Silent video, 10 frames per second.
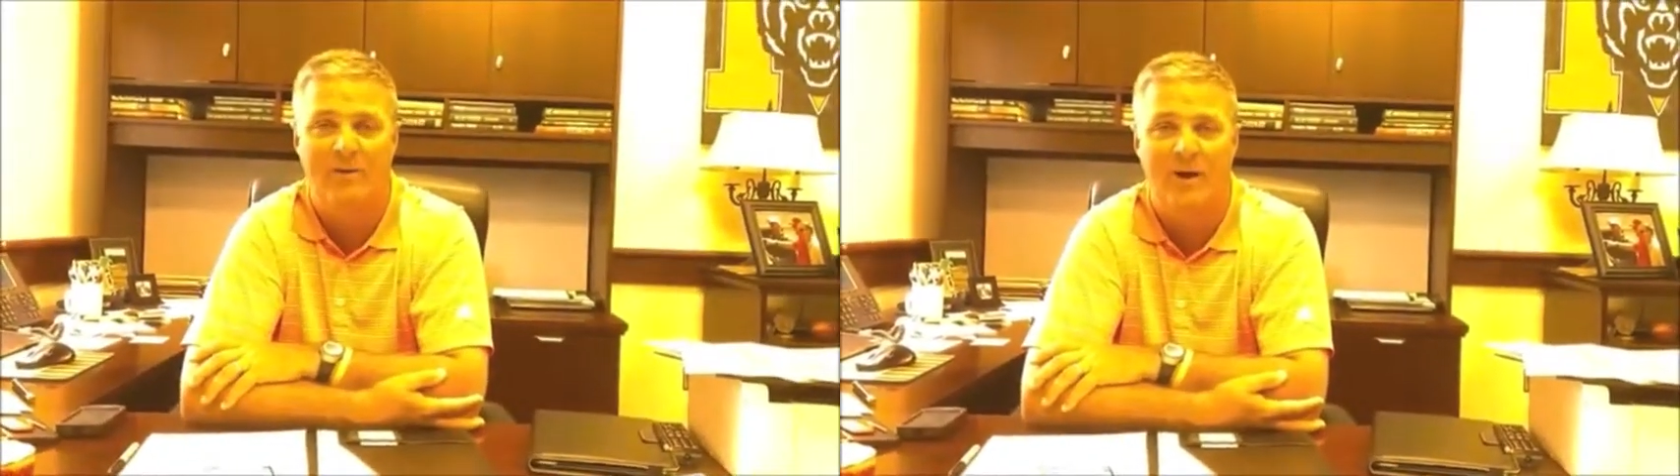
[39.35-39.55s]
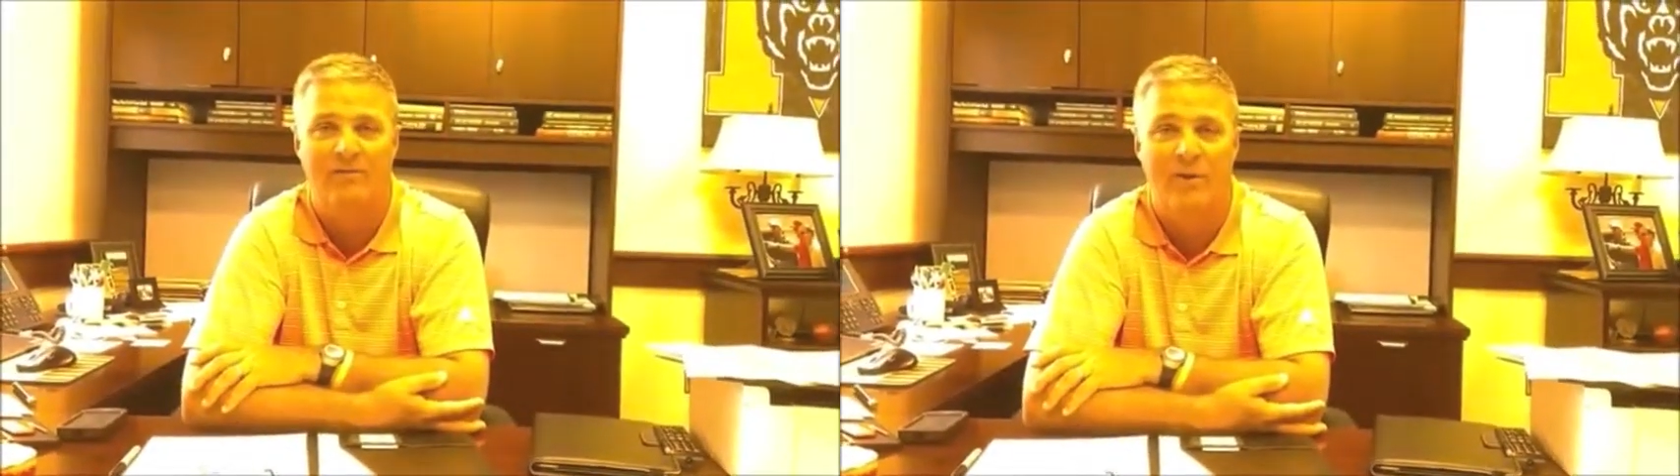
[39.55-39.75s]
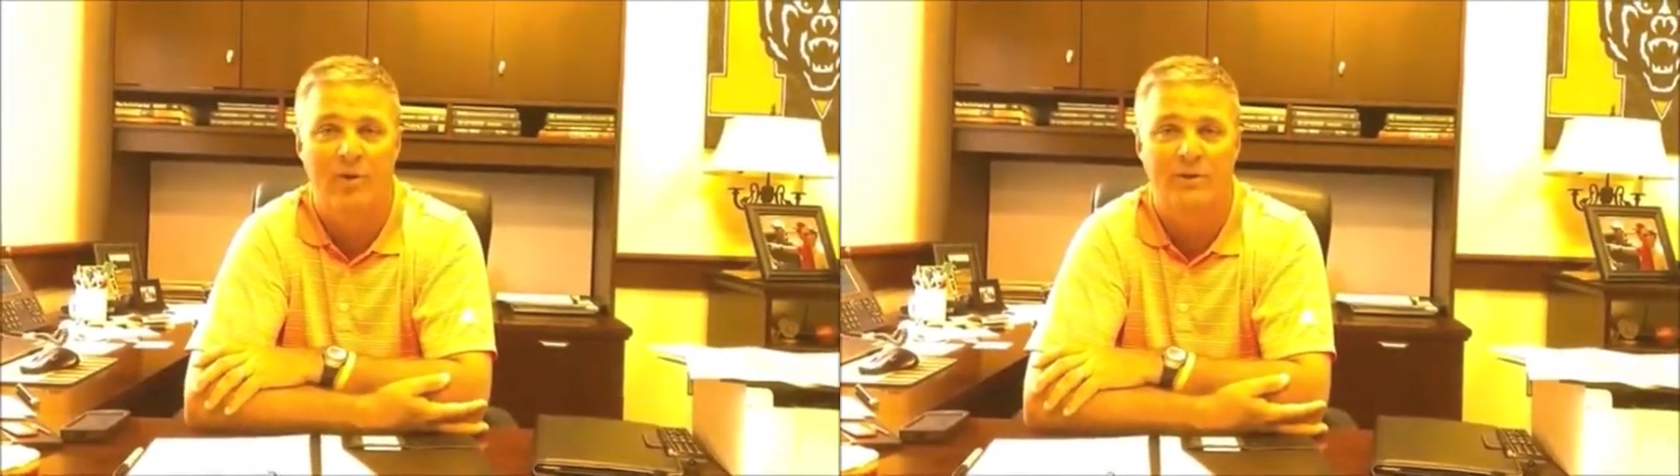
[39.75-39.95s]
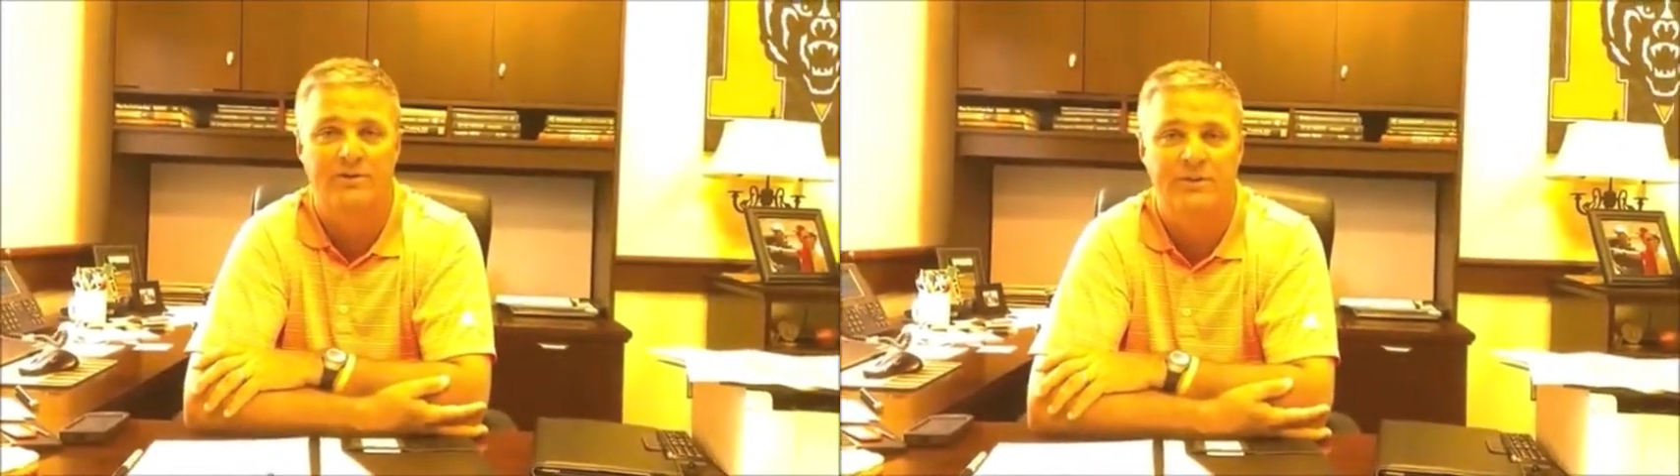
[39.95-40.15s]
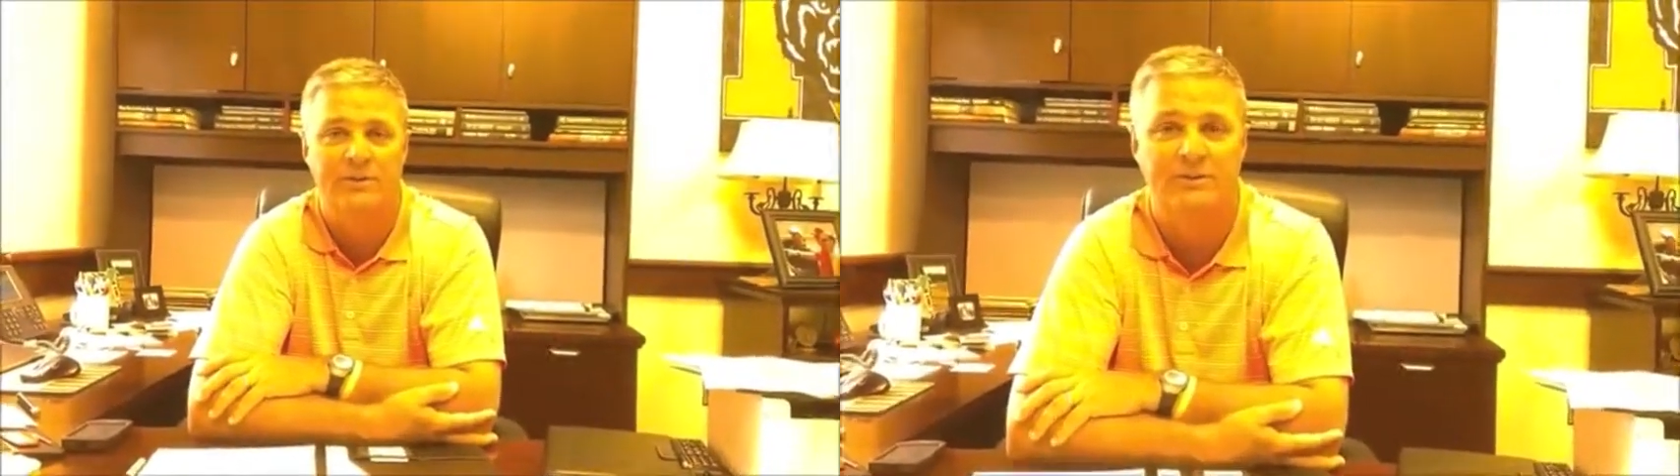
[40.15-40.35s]
our
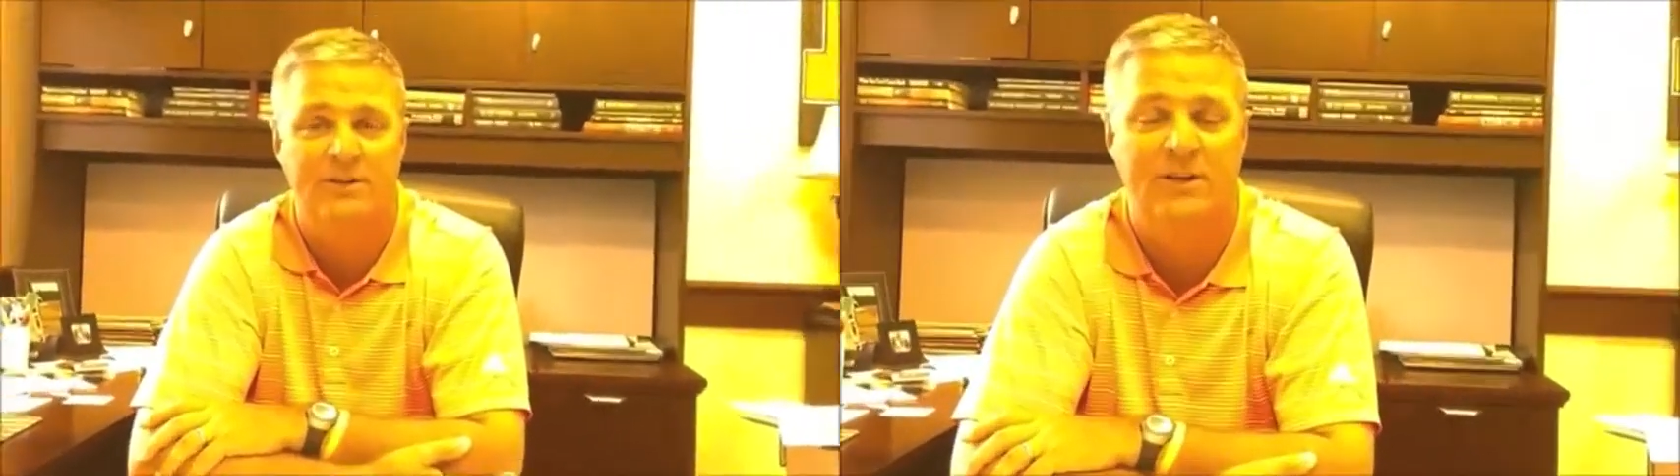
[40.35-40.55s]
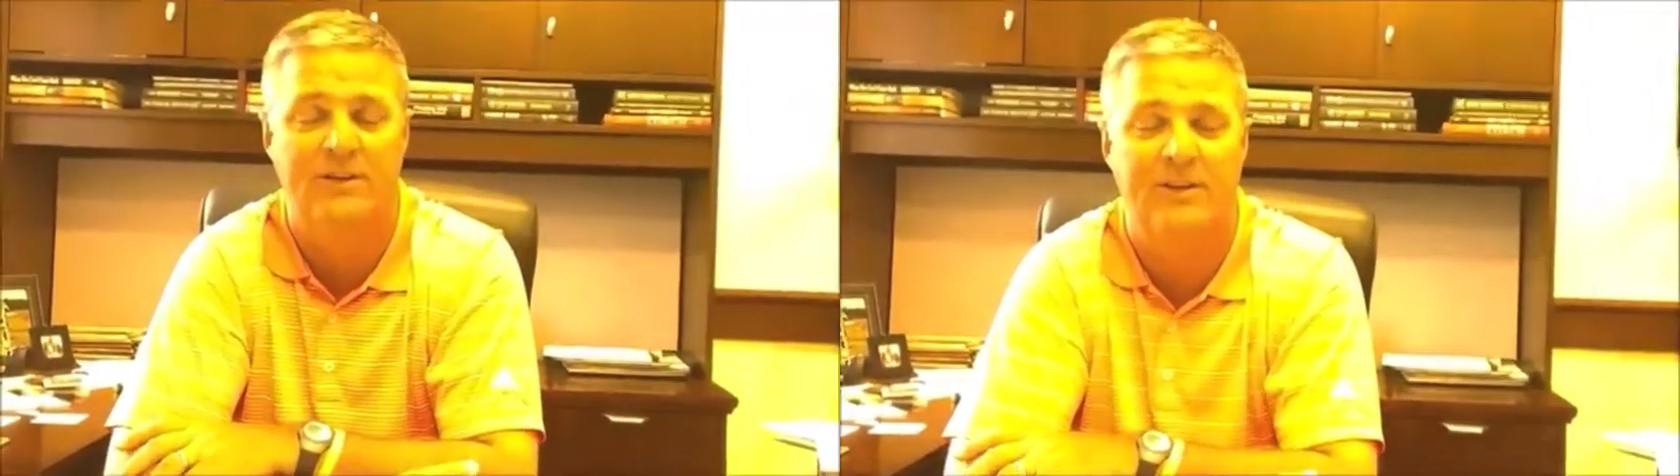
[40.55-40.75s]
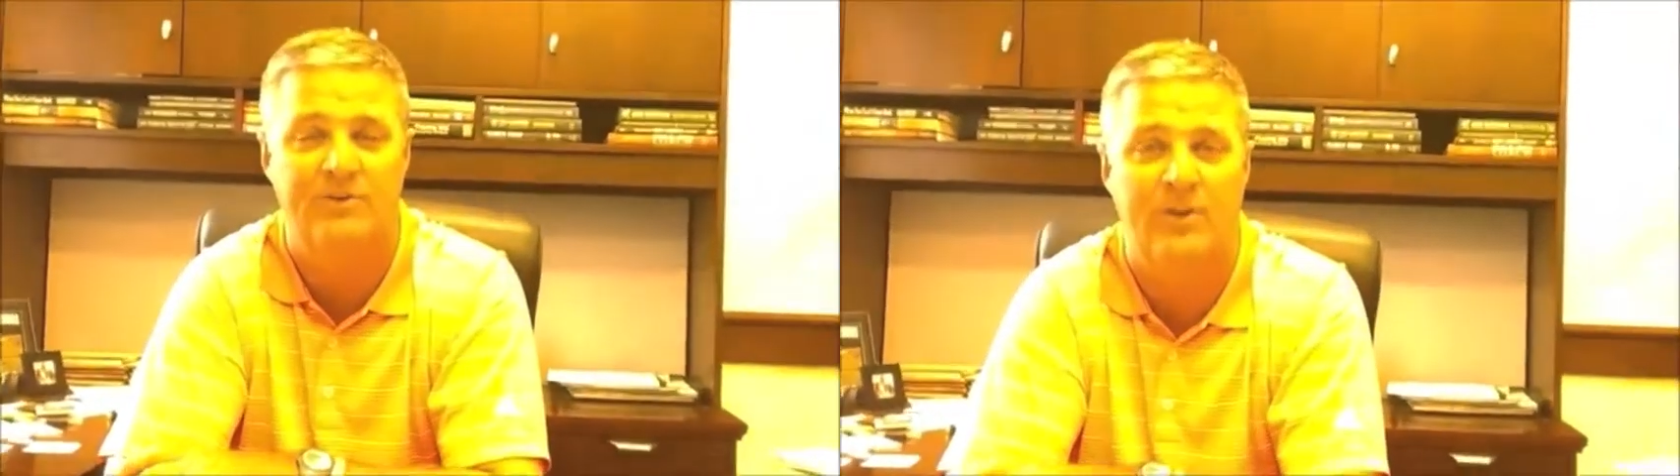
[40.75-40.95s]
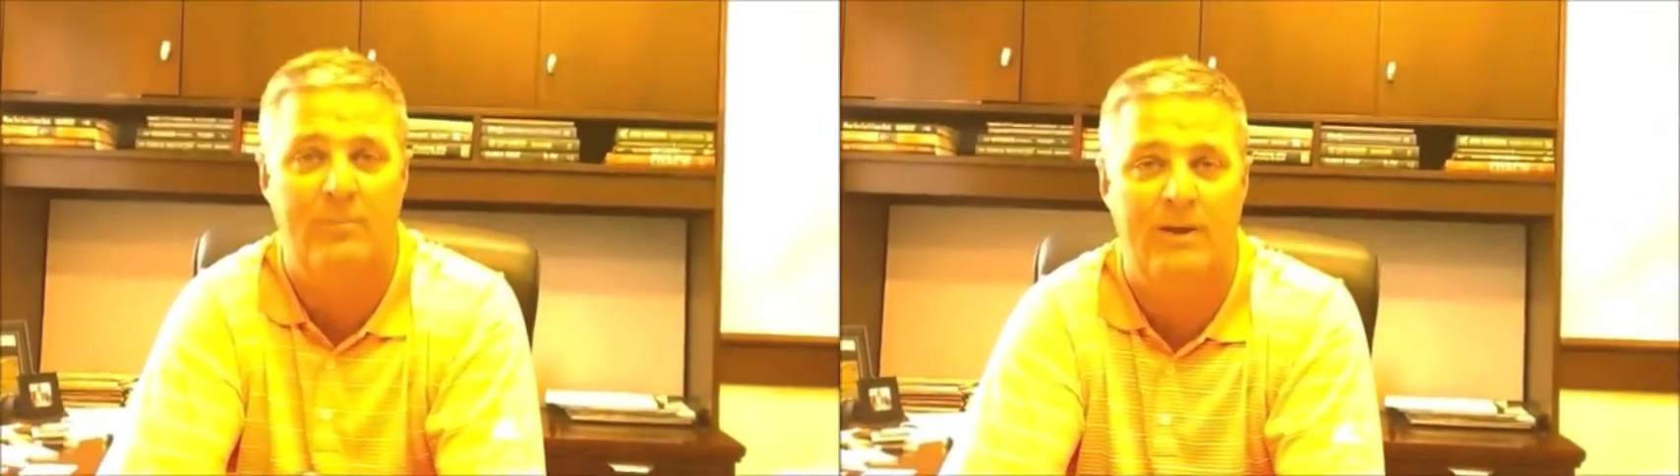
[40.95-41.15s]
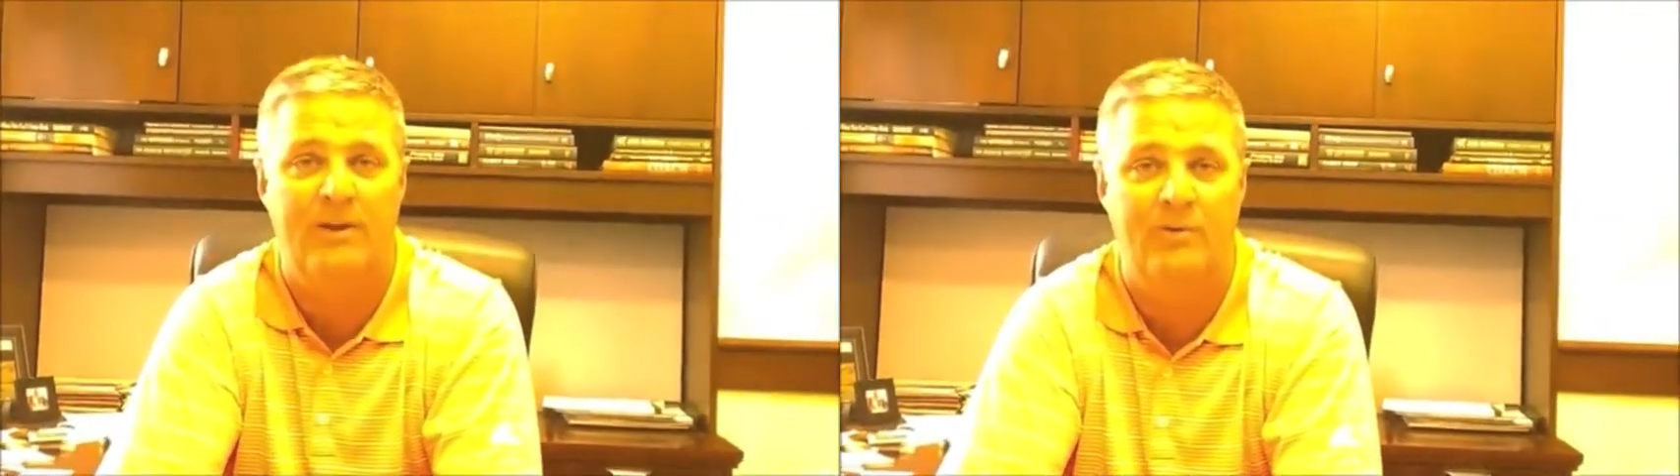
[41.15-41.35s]
focus is to get these
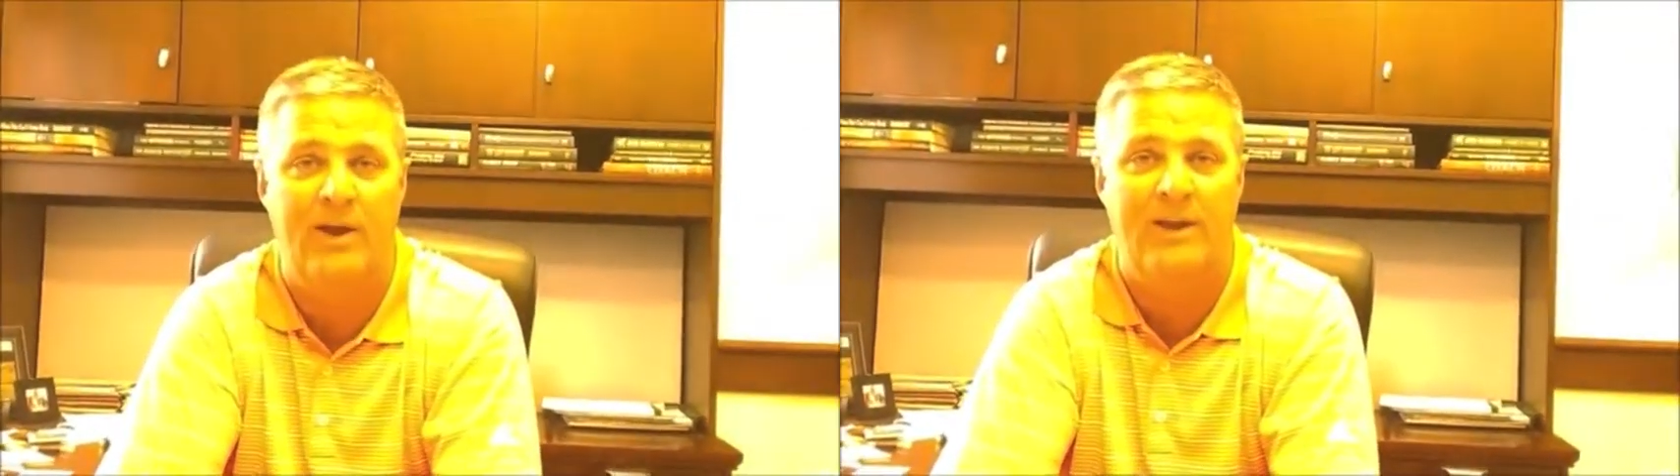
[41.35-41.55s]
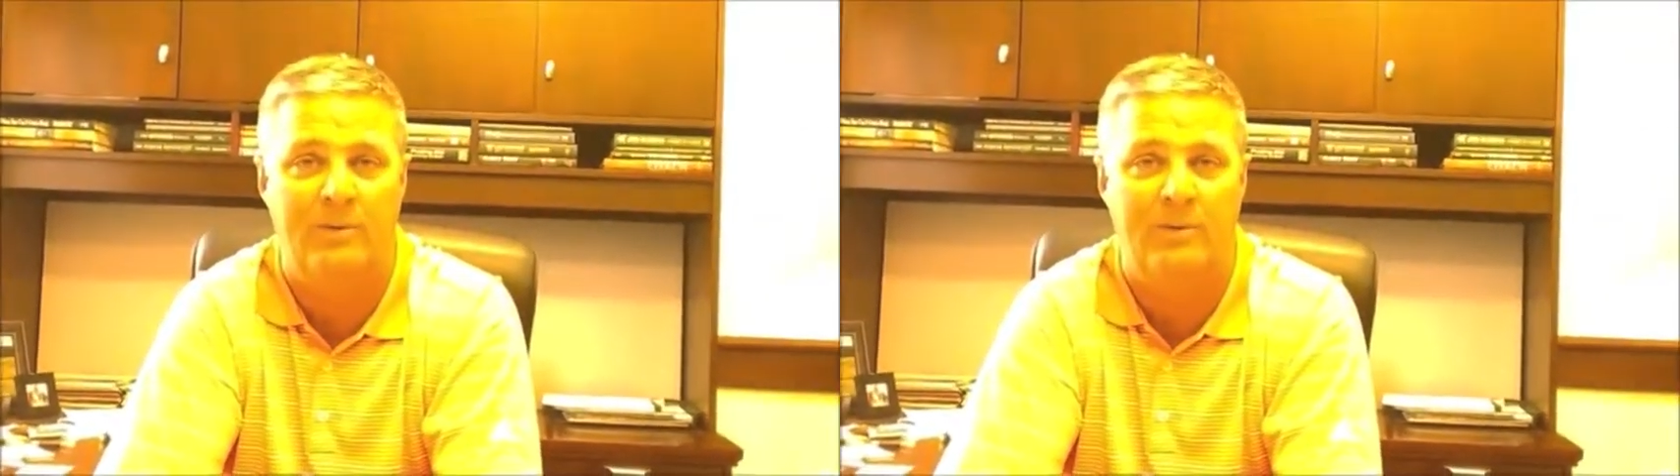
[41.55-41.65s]
young men ready